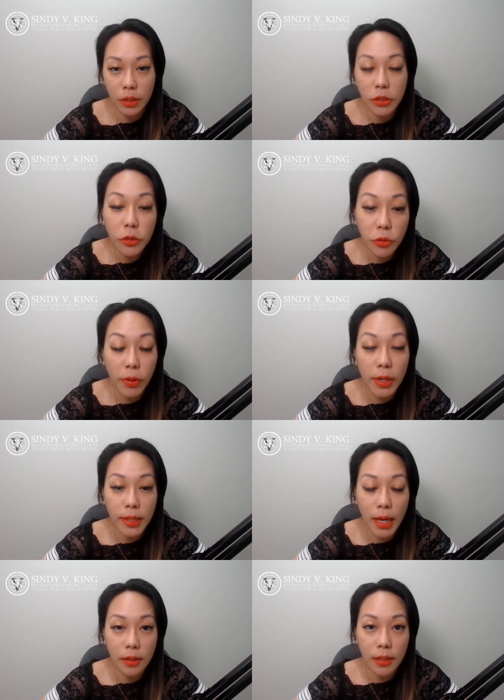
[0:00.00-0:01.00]
You create
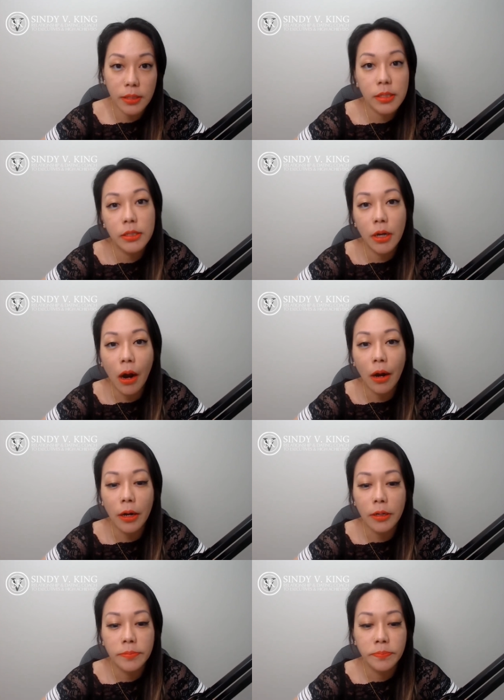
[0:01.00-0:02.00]
that. That's in your
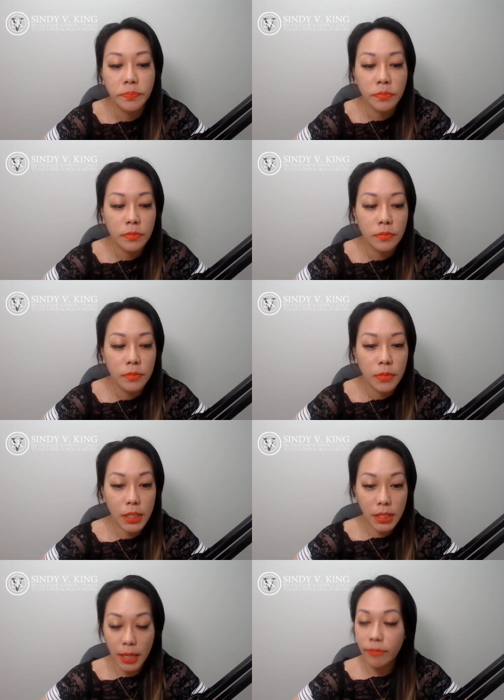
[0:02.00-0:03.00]
heart. The
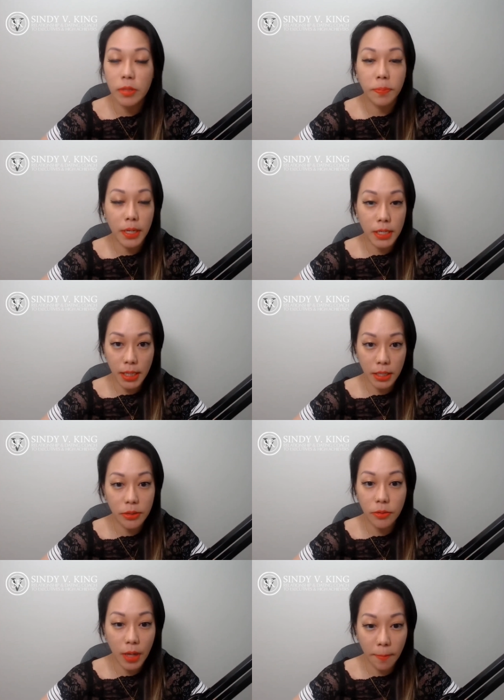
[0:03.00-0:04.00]
safest place that
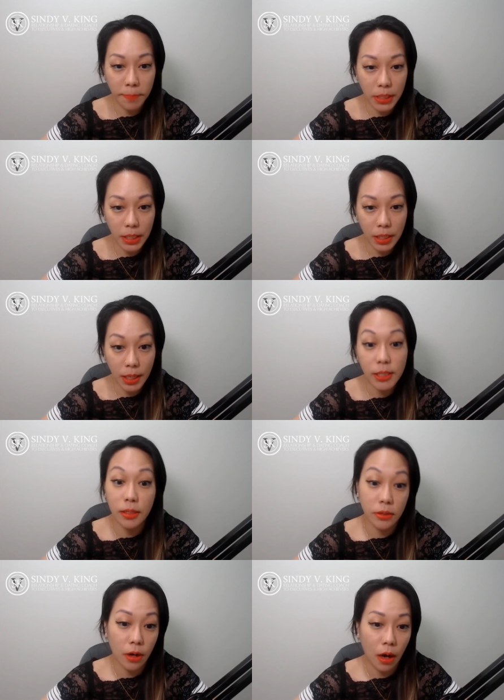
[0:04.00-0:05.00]
you can be is
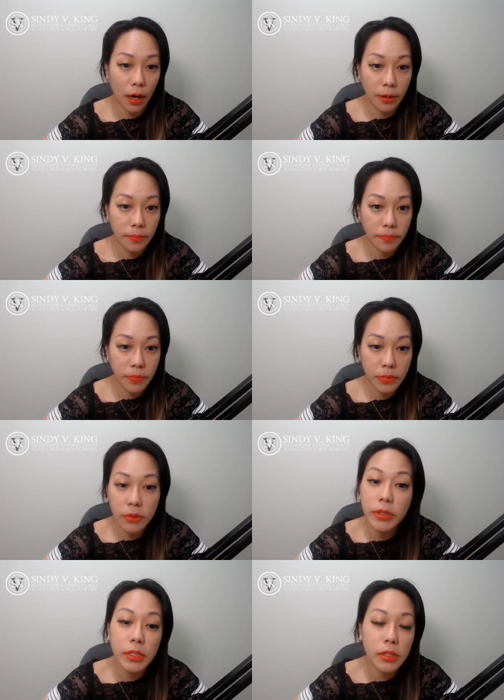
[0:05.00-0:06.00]
in your heart.
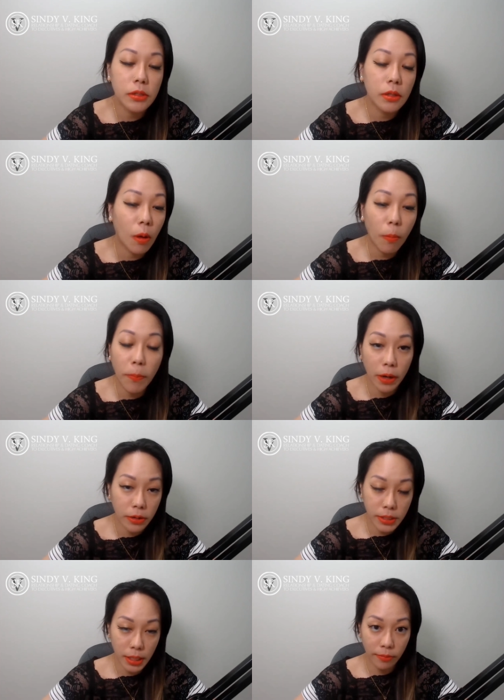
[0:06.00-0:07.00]
There is no
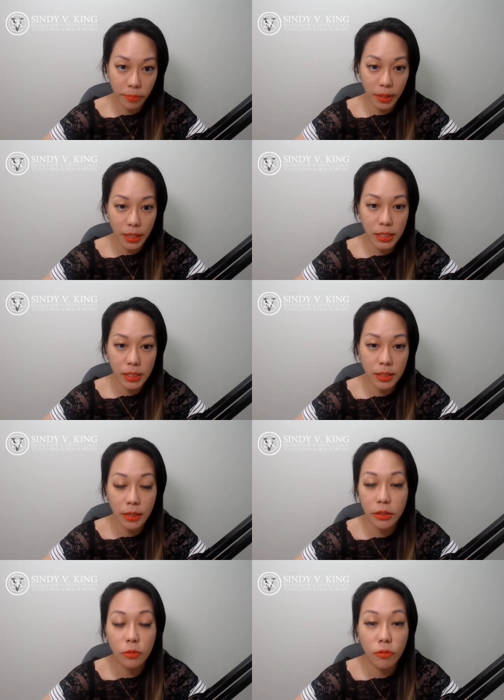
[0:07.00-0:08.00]
better safe place
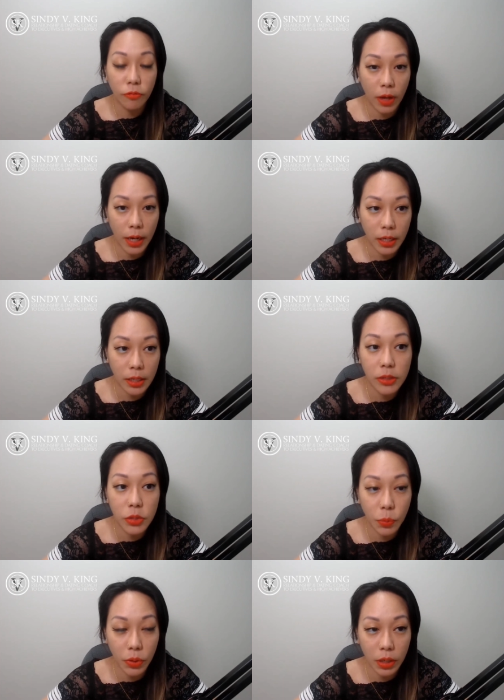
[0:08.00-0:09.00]
that you will find in
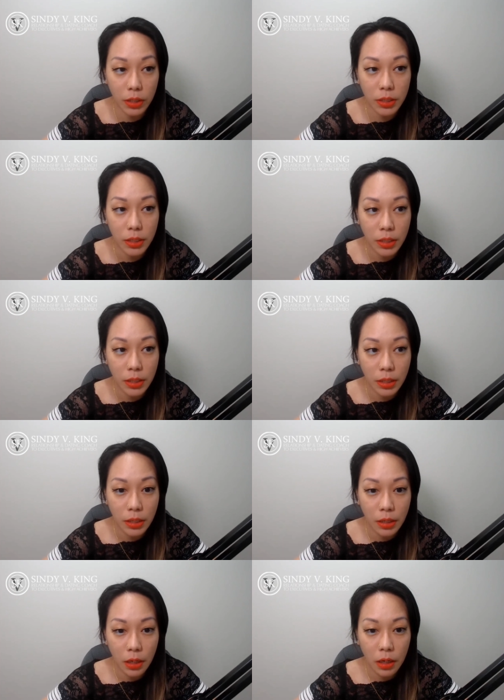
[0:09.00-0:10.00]
this world,
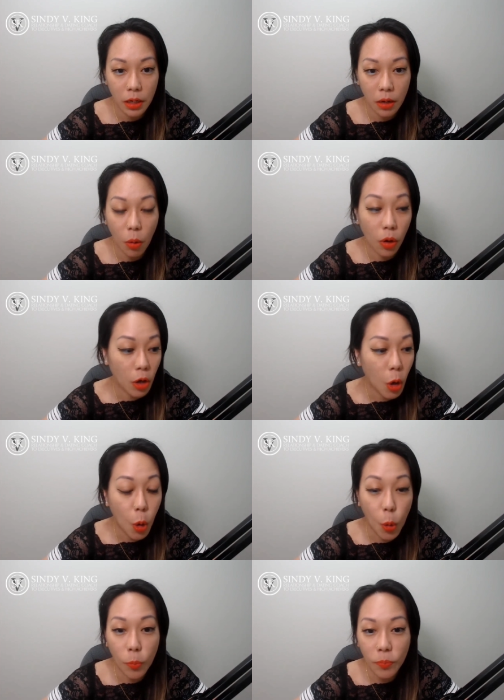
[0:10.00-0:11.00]
or
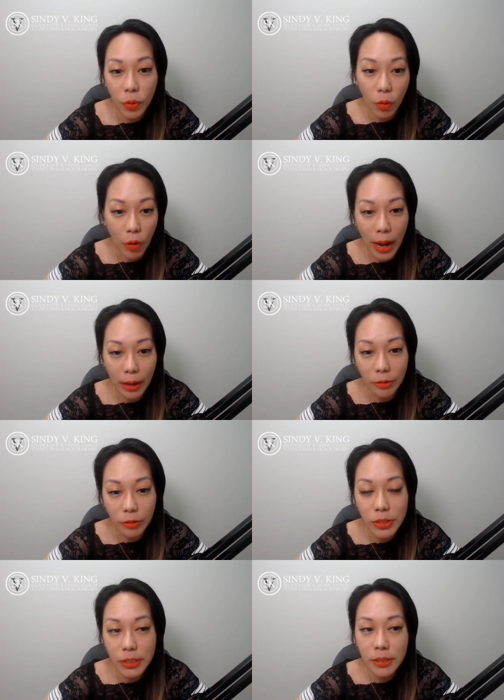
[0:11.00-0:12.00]
home, or
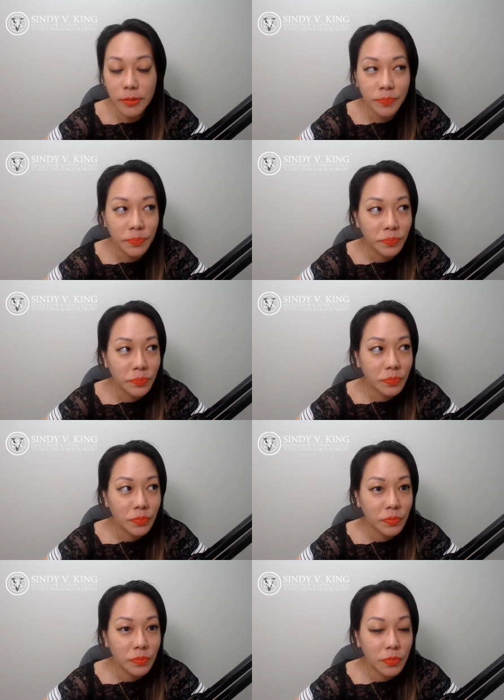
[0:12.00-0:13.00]
house,
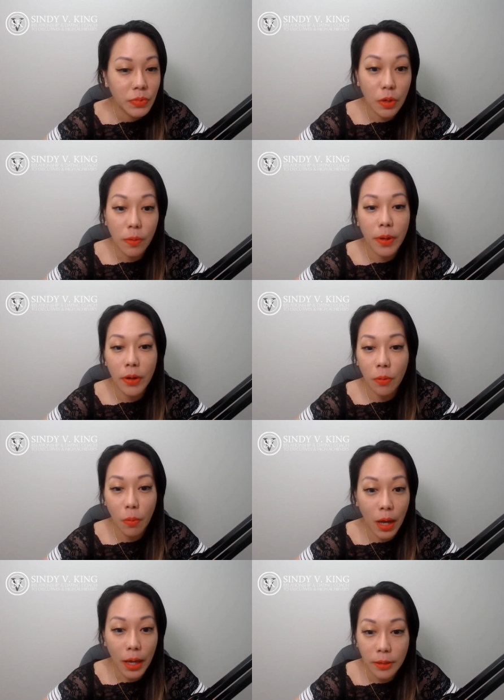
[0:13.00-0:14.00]
no matter
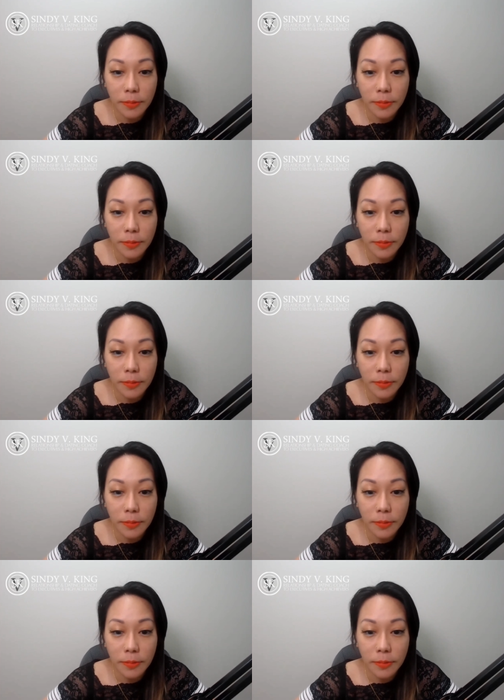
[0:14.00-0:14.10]
what.